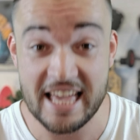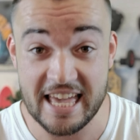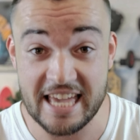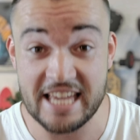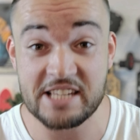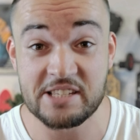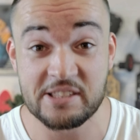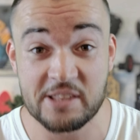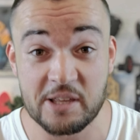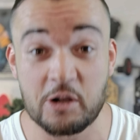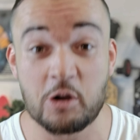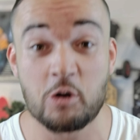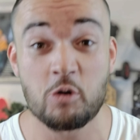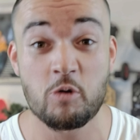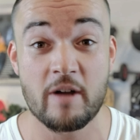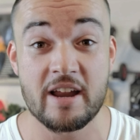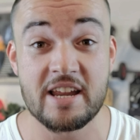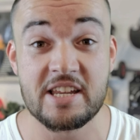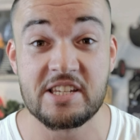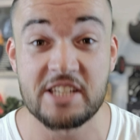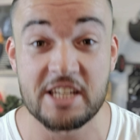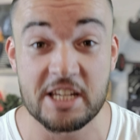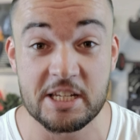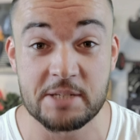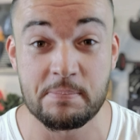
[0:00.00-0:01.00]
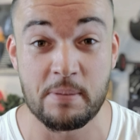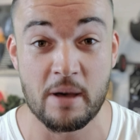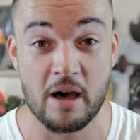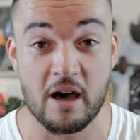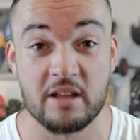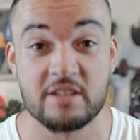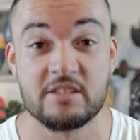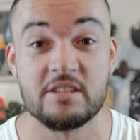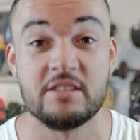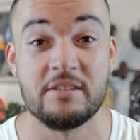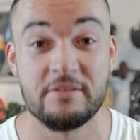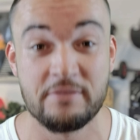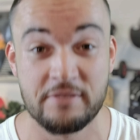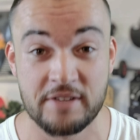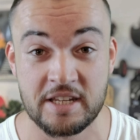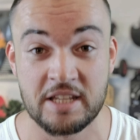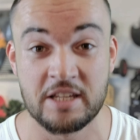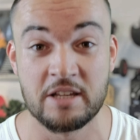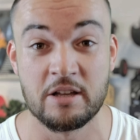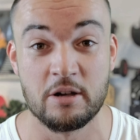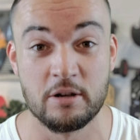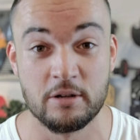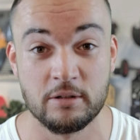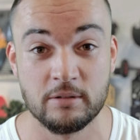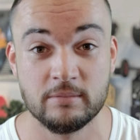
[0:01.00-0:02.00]
is the craziest part of the
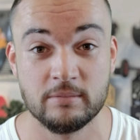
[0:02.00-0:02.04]
video.